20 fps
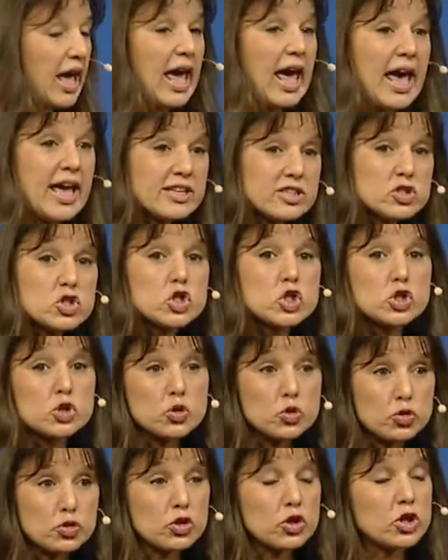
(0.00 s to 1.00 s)
and
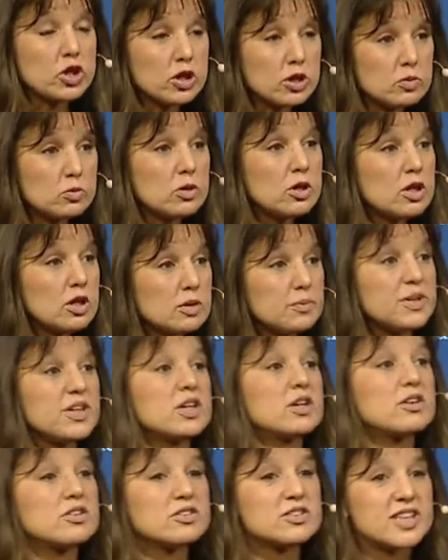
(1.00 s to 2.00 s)
to third world
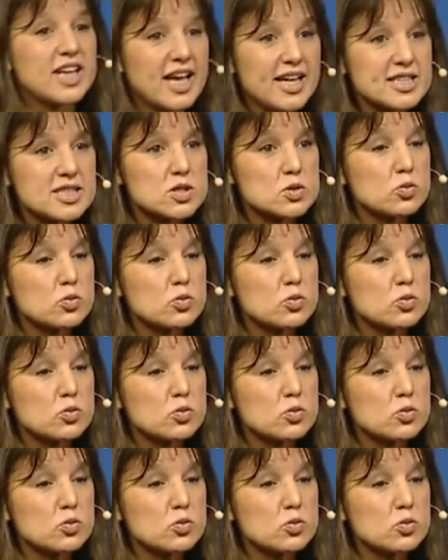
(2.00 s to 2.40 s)
because that's